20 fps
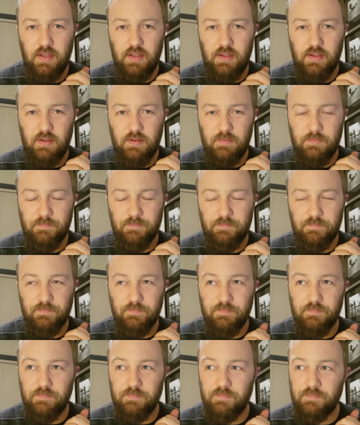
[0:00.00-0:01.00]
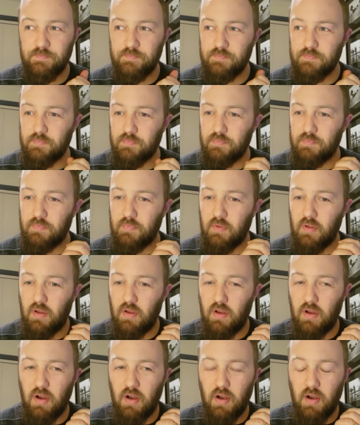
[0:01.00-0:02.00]

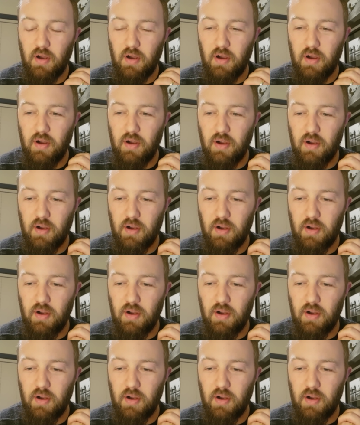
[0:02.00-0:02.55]
Nobody speaks.